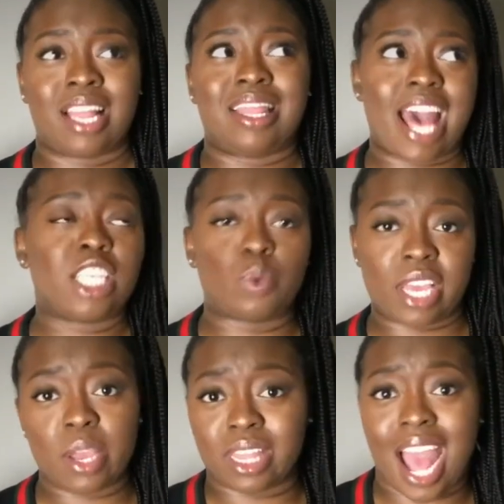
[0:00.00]
That's what
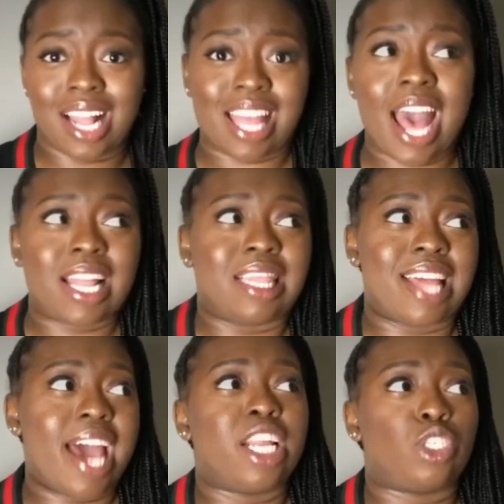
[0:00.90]

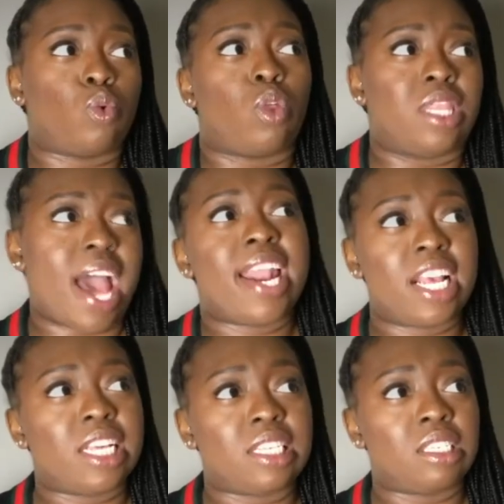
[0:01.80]
that
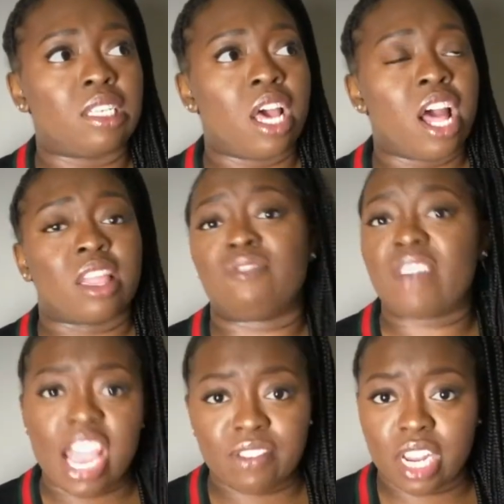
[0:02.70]
is the
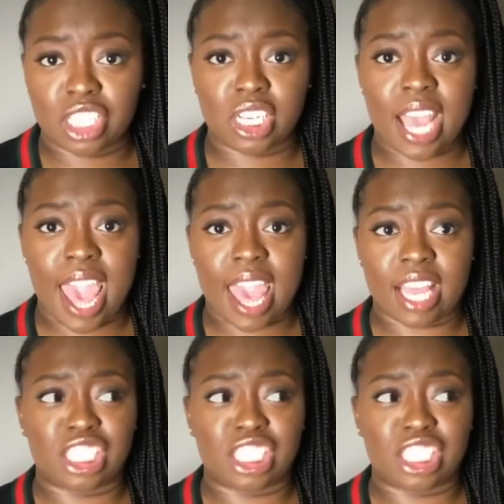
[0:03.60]
favor that she had.